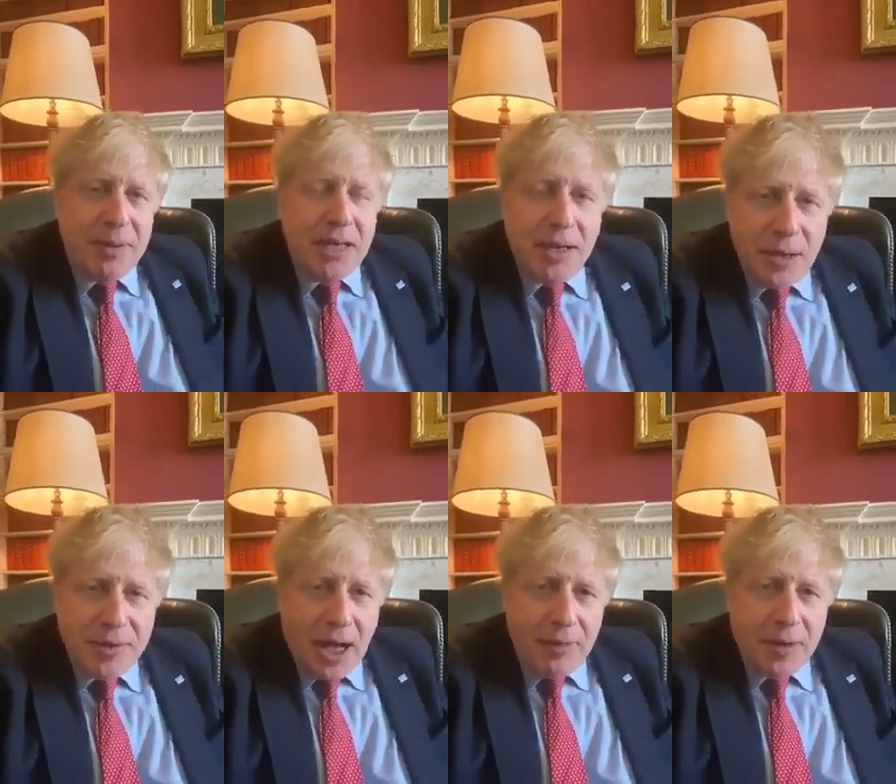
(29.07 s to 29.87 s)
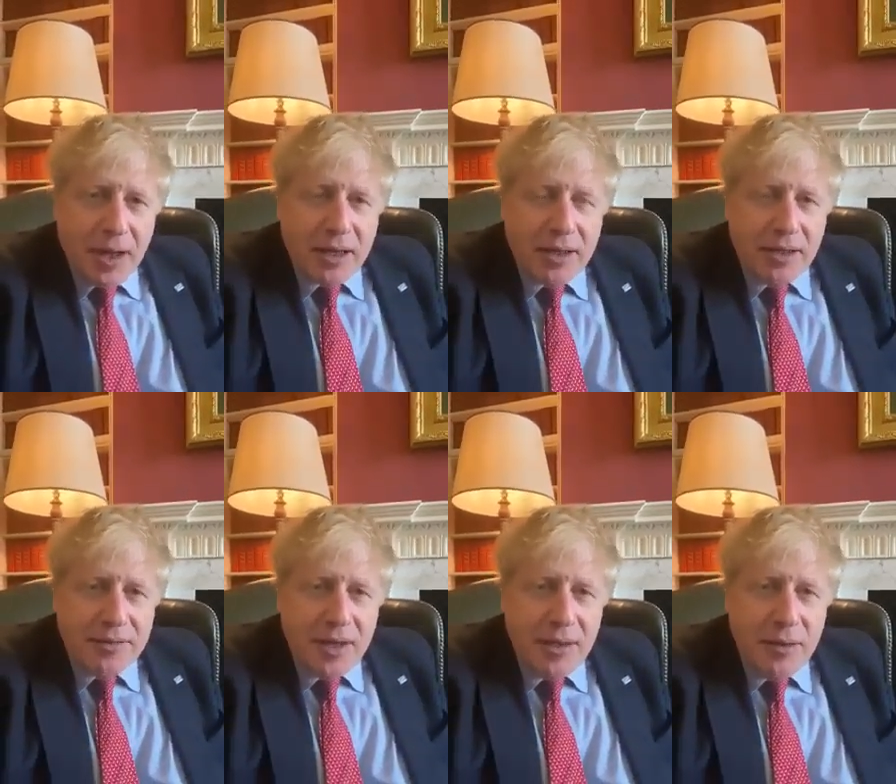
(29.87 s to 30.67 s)
be in no doubt that I can
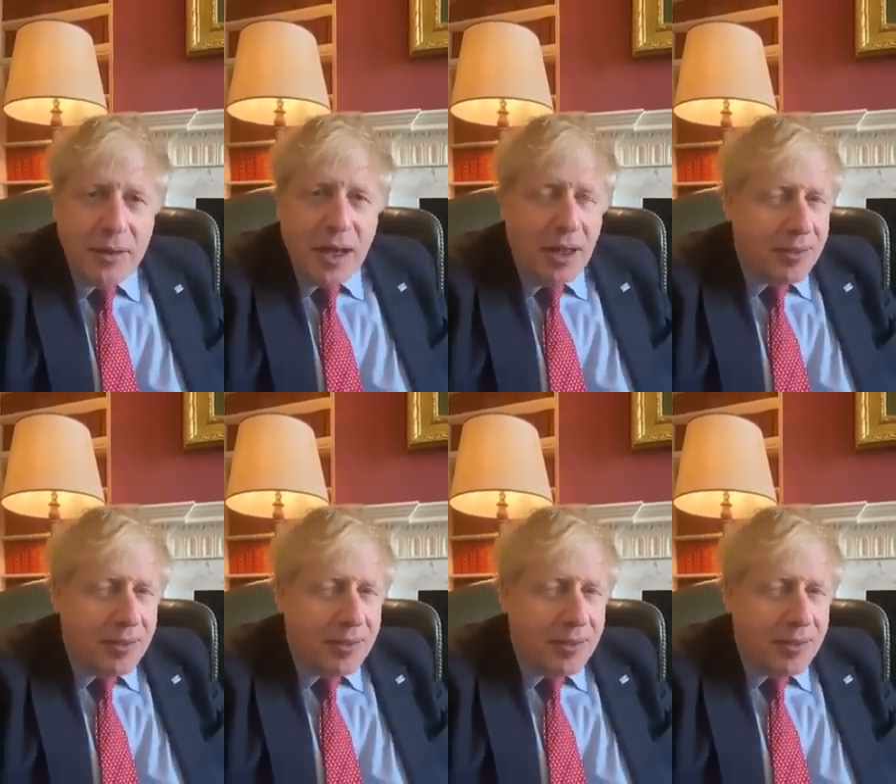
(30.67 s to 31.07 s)
continue,